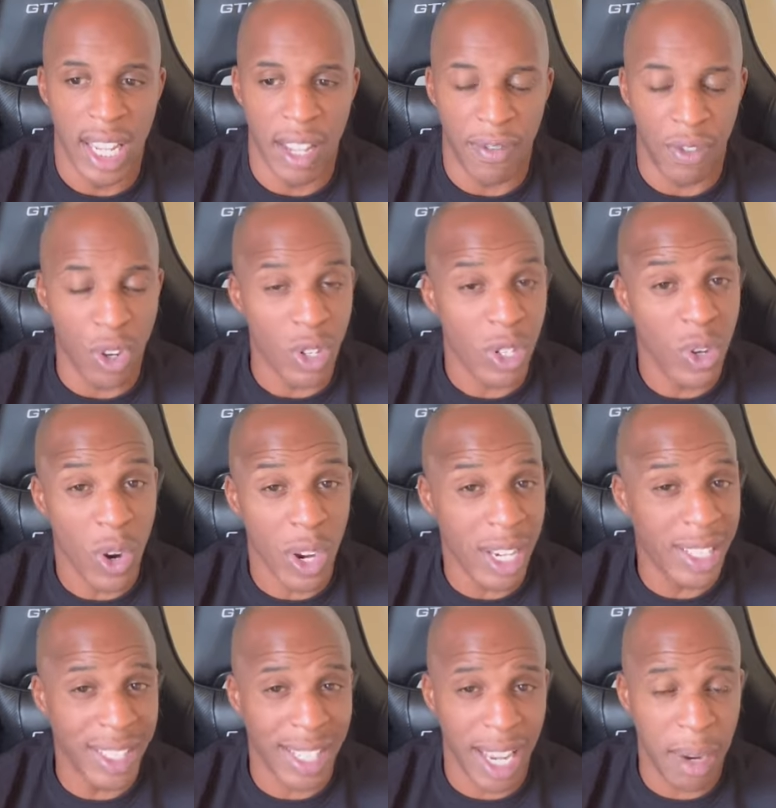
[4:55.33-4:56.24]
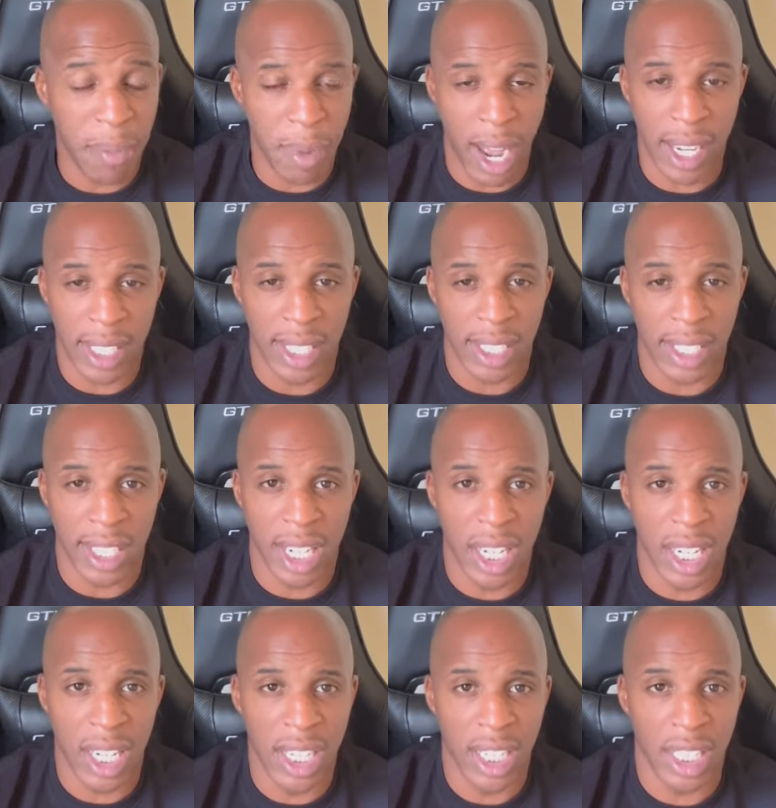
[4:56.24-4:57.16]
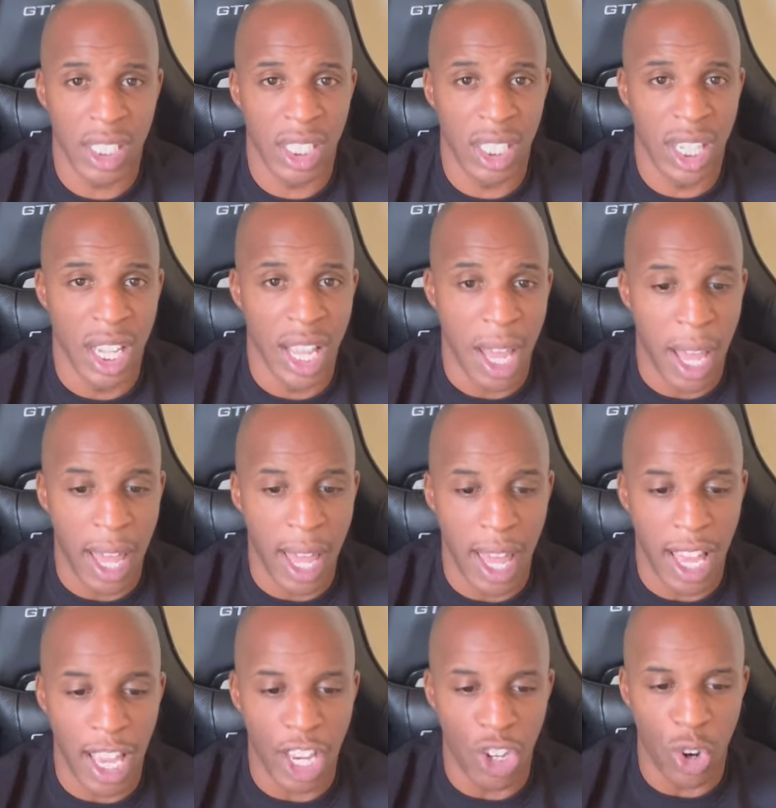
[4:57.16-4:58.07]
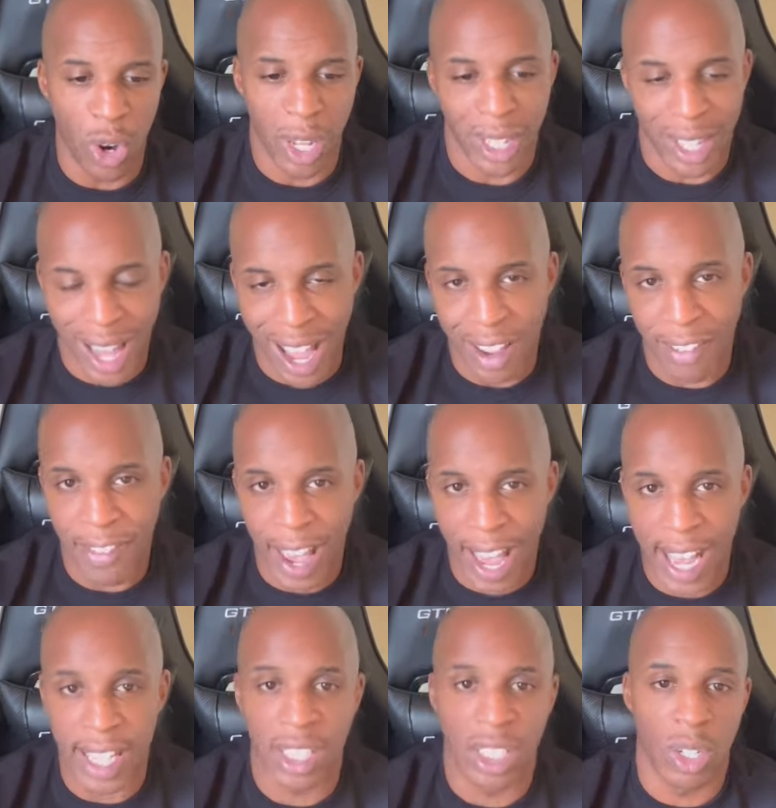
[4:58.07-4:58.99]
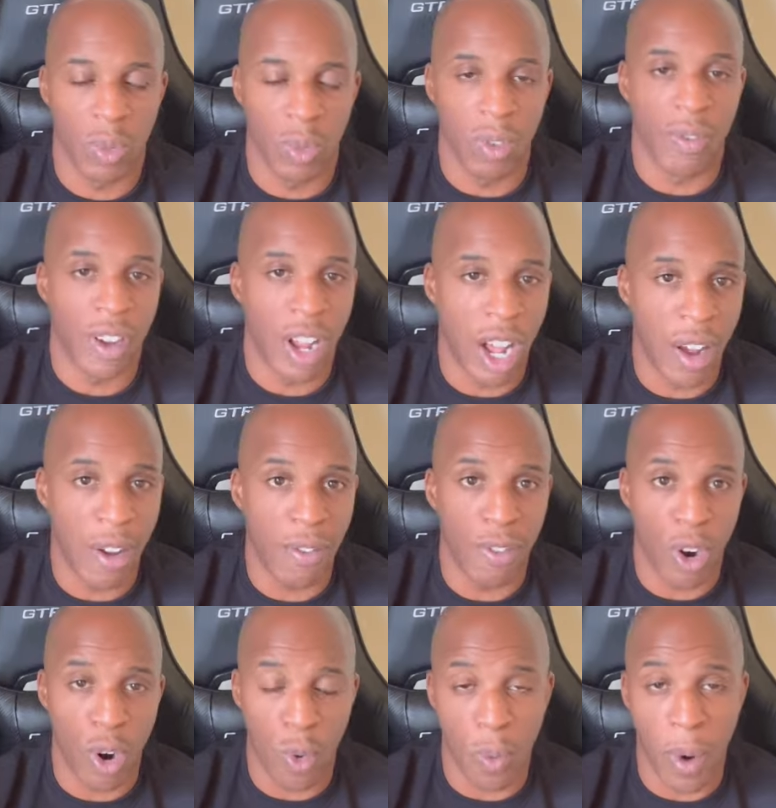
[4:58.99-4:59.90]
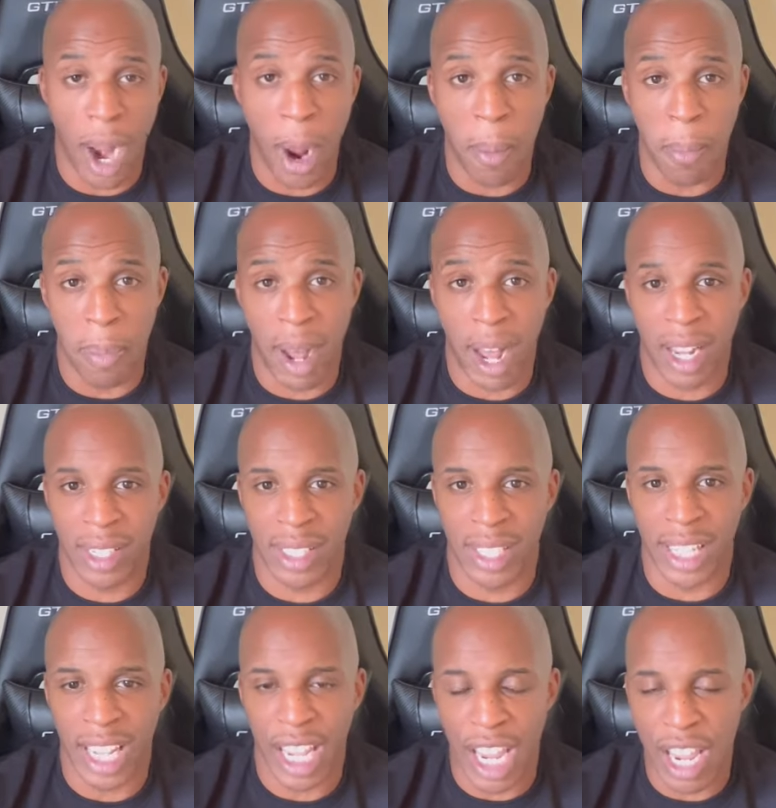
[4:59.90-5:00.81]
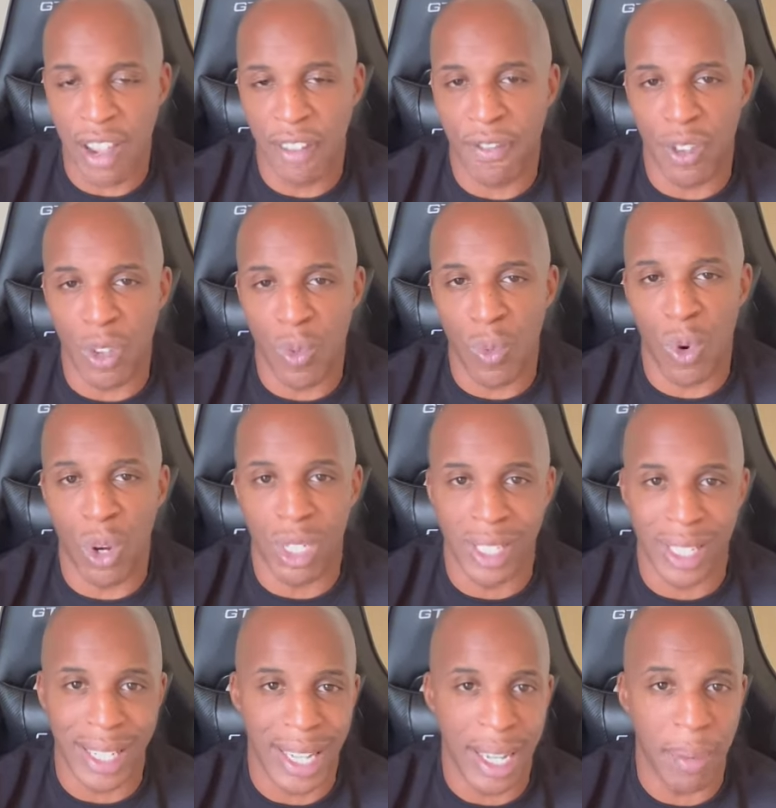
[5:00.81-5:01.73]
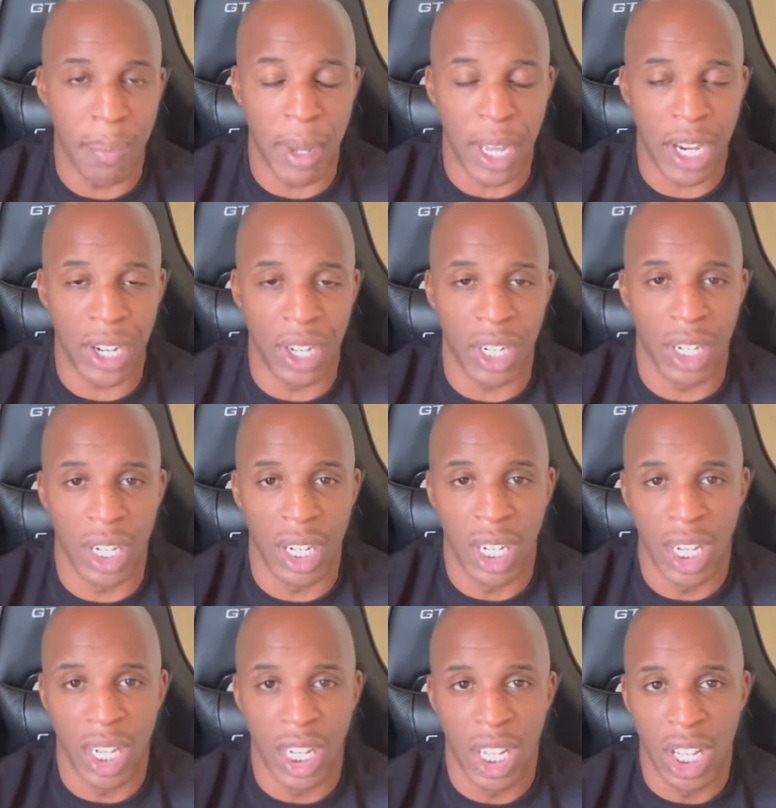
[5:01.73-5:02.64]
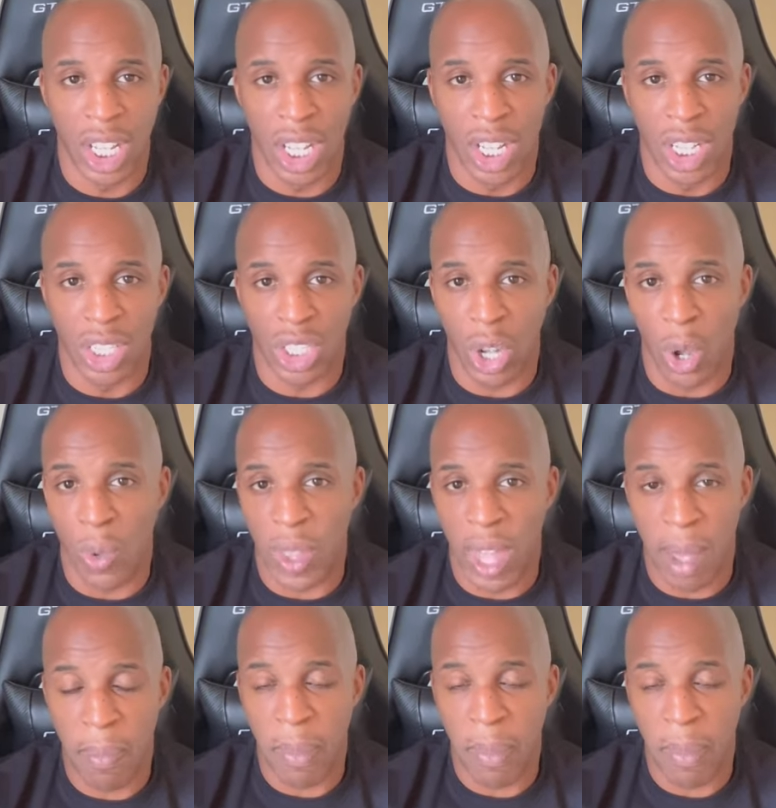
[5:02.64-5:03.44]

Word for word: if you're going to take boxing serious, your life has to revolve around boxing if you want to get better. So that